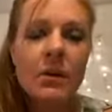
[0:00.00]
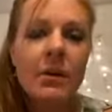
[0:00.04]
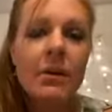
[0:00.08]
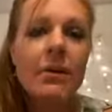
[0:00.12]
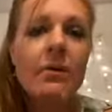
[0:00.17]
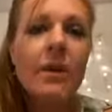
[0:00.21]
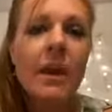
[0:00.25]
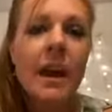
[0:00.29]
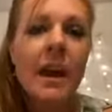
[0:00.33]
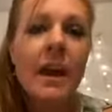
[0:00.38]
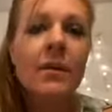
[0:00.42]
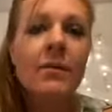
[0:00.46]

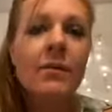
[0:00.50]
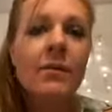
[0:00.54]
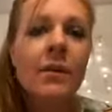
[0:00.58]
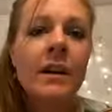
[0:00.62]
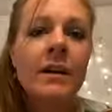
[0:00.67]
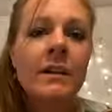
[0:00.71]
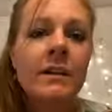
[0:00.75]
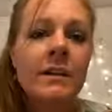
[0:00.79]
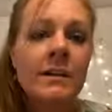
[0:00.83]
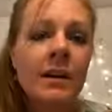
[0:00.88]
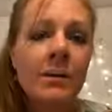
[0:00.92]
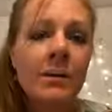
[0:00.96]
You can
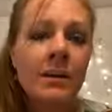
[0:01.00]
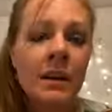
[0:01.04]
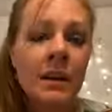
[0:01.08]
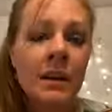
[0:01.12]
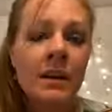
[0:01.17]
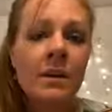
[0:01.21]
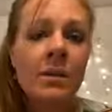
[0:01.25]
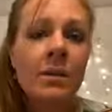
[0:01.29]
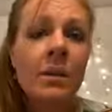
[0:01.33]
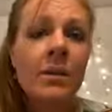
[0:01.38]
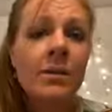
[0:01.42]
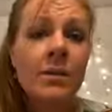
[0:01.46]
find someone that
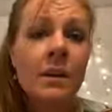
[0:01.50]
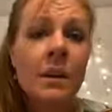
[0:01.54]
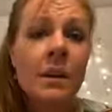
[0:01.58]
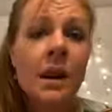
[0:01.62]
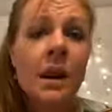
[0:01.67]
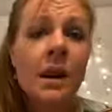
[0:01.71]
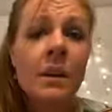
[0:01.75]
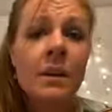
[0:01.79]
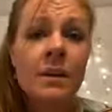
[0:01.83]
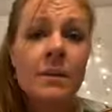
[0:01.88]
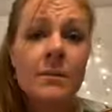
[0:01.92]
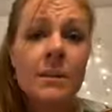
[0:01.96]
you can
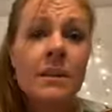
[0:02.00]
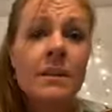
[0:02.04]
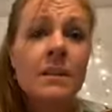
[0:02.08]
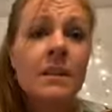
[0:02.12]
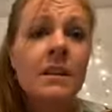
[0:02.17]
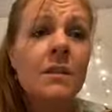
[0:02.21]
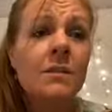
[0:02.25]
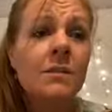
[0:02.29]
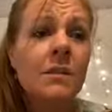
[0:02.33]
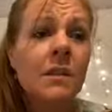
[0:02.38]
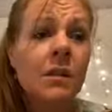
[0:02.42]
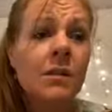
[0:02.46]

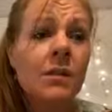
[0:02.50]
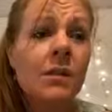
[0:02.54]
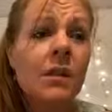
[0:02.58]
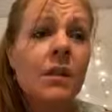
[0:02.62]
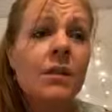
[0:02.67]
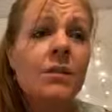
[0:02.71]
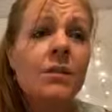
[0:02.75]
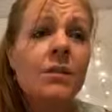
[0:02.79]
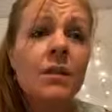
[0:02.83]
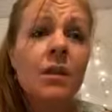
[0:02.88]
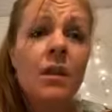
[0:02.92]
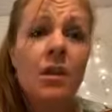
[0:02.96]
monogamously be
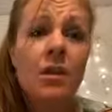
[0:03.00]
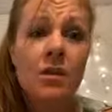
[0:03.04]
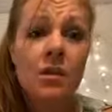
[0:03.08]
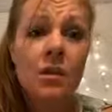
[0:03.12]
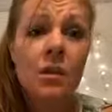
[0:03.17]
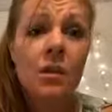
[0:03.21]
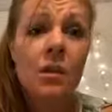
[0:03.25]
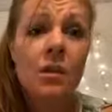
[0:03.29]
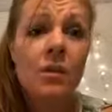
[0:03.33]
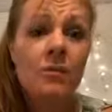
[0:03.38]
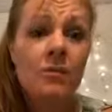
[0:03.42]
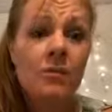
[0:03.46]
with for
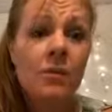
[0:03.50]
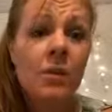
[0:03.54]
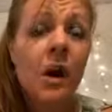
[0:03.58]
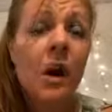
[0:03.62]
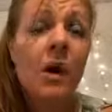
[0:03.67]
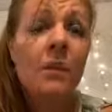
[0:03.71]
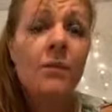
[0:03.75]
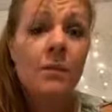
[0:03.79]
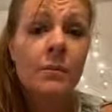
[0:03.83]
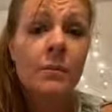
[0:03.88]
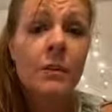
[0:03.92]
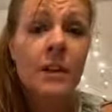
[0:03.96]

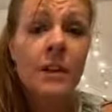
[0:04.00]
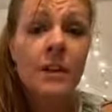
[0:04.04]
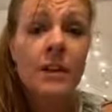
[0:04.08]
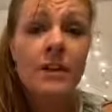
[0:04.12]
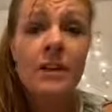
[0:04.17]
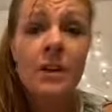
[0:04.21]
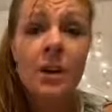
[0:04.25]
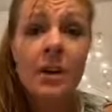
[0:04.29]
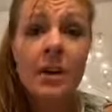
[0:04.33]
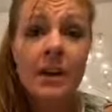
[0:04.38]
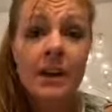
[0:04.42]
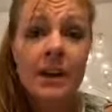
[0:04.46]
probably
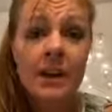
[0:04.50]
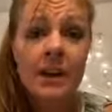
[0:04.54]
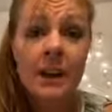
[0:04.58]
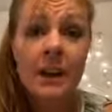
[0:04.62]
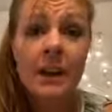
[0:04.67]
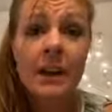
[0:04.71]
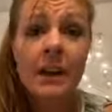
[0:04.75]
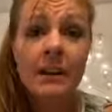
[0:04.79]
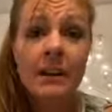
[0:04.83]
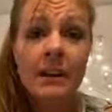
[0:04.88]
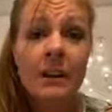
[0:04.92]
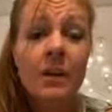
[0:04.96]

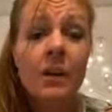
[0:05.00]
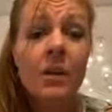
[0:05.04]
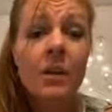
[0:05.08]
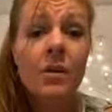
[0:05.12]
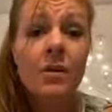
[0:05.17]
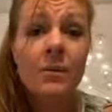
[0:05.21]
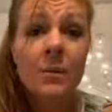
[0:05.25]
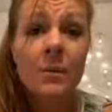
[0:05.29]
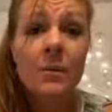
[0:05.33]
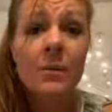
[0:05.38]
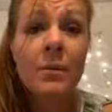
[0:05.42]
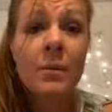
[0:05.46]
eternity, you know,
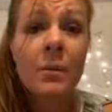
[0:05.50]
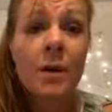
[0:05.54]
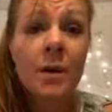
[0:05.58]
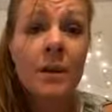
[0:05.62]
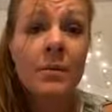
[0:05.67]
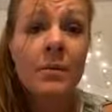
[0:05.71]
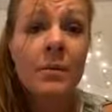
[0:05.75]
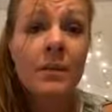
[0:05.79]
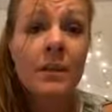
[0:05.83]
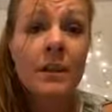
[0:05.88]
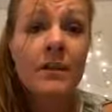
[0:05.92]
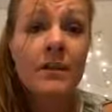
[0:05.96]
if people want
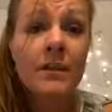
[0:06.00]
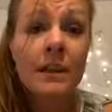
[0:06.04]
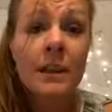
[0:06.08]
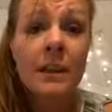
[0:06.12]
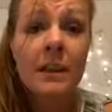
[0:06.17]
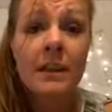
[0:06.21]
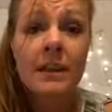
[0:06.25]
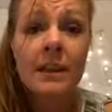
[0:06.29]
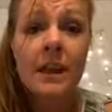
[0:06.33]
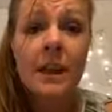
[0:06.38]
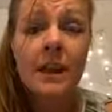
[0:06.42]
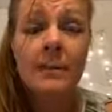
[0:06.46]
to believe in
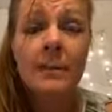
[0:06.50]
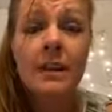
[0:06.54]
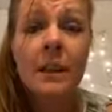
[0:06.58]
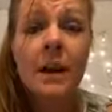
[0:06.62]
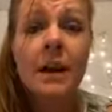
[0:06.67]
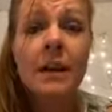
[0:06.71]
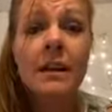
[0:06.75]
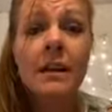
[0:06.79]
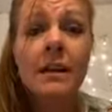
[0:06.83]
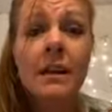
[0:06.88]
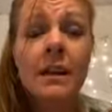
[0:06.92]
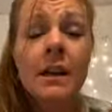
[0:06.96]
that
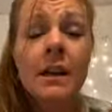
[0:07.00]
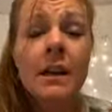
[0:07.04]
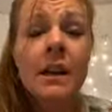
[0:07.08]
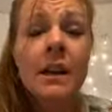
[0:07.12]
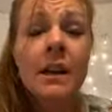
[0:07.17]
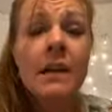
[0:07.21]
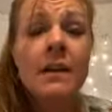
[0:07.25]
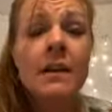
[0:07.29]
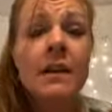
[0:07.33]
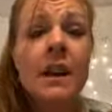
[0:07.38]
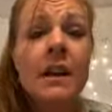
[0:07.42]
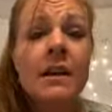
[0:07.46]
timeline,
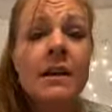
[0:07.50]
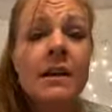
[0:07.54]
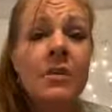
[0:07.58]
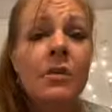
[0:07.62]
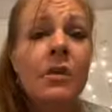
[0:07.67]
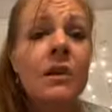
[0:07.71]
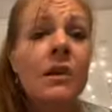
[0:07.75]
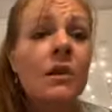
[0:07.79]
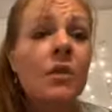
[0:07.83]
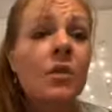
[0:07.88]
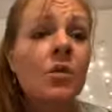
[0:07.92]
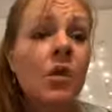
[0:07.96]
that you
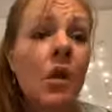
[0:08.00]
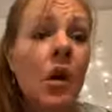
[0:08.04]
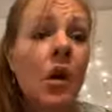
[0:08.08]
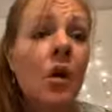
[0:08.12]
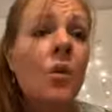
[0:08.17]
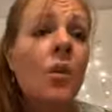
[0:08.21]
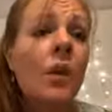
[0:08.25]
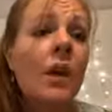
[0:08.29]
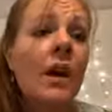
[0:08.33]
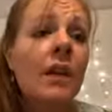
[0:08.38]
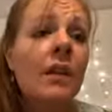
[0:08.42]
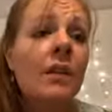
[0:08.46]
can
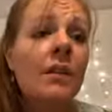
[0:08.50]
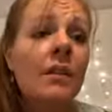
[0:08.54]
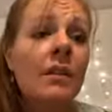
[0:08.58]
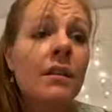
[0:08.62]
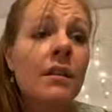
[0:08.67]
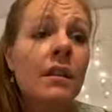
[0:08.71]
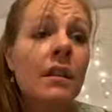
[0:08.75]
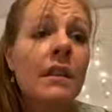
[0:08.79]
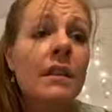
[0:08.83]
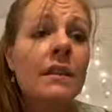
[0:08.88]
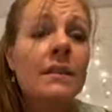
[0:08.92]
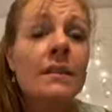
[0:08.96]
grow with
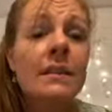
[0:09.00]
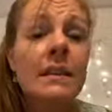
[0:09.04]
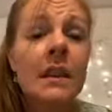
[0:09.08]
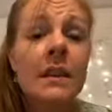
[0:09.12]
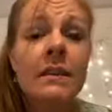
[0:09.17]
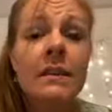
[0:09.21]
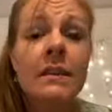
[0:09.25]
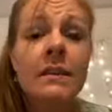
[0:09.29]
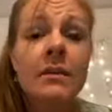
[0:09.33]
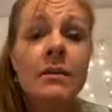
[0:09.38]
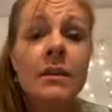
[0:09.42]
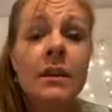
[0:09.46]

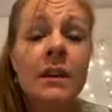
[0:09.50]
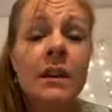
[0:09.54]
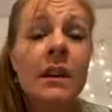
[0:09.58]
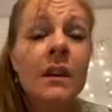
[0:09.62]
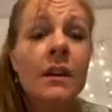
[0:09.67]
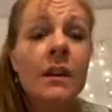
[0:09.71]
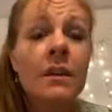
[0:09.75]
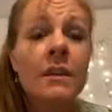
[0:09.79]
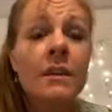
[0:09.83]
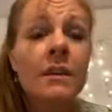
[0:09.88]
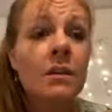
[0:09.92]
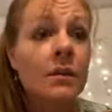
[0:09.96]
extensively and
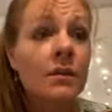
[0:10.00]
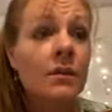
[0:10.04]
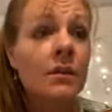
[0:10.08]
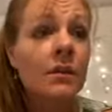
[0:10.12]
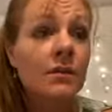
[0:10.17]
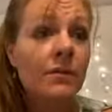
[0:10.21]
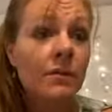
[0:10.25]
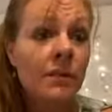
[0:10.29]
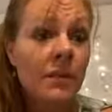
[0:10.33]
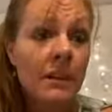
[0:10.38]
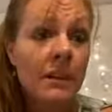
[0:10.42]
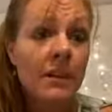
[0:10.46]

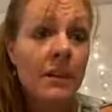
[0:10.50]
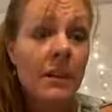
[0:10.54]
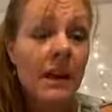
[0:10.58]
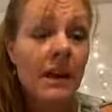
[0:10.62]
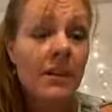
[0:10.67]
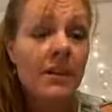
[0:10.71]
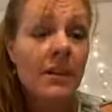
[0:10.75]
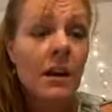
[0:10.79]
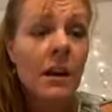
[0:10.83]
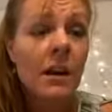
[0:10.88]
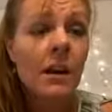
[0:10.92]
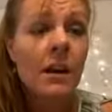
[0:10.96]
exclusively
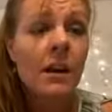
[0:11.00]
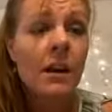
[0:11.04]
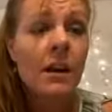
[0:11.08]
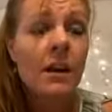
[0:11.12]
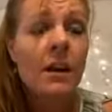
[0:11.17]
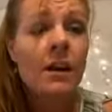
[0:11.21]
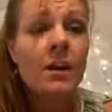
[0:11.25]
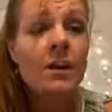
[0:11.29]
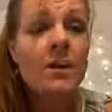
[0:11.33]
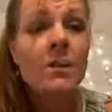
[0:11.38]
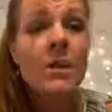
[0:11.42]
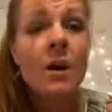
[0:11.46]
together.
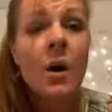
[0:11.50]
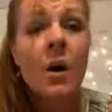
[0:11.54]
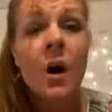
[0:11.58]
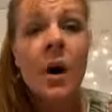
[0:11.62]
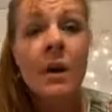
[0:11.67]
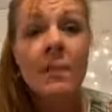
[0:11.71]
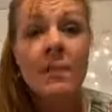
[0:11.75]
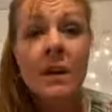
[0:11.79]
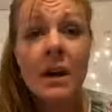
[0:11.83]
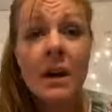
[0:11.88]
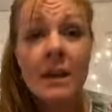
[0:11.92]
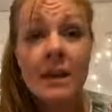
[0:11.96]
So
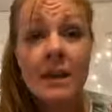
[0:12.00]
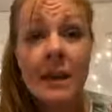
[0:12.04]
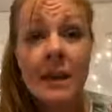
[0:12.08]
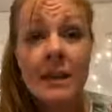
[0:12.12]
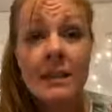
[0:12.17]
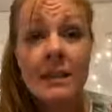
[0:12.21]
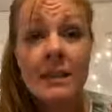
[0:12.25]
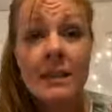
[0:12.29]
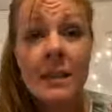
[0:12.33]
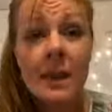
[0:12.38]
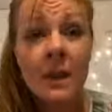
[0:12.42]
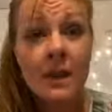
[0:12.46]
I'm not
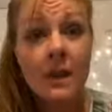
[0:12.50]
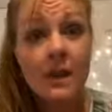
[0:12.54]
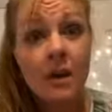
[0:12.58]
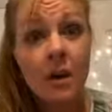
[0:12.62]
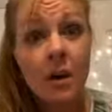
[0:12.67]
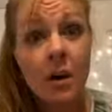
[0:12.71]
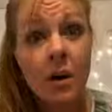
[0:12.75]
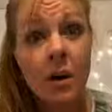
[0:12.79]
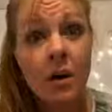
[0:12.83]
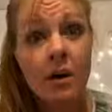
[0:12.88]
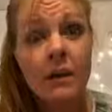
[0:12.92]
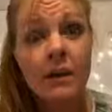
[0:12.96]
against that at
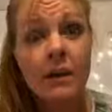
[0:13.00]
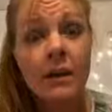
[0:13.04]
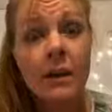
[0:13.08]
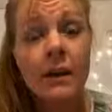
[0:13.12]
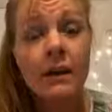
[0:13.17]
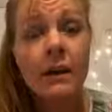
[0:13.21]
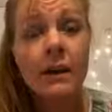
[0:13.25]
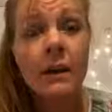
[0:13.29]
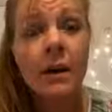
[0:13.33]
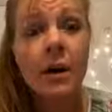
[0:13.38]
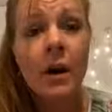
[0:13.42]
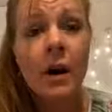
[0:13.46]
all.
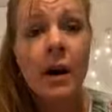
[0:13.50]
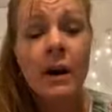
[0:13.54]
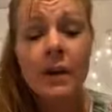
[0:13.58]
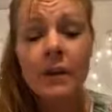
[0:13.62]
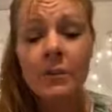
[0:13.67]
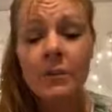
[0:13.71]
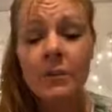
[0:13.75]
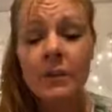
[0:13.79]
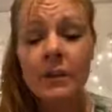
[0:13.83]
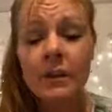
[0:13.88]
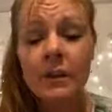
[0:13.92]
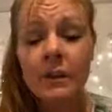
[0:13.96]
You know, I
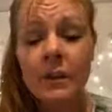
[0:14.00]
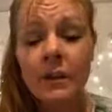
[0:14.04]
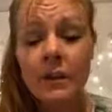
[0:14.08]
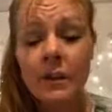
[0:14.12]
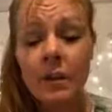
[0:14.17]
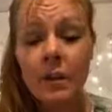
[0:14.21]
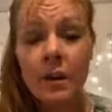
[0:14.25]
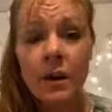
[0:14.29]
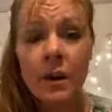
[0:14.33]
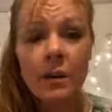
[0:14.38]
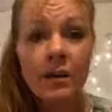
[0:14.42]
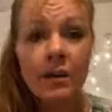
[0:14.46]
completely
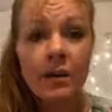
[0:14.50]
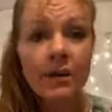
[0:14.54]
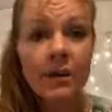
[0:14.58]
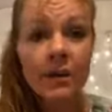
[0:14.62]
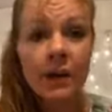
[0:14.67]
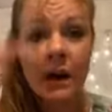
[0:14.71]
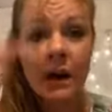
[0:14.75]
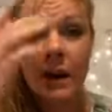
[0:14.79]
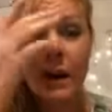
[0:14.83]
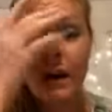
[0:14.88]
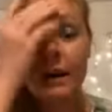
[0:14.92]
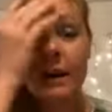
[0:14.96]
agree with
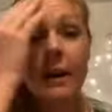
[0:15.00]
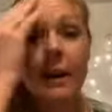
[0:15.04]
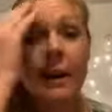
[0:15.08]
that.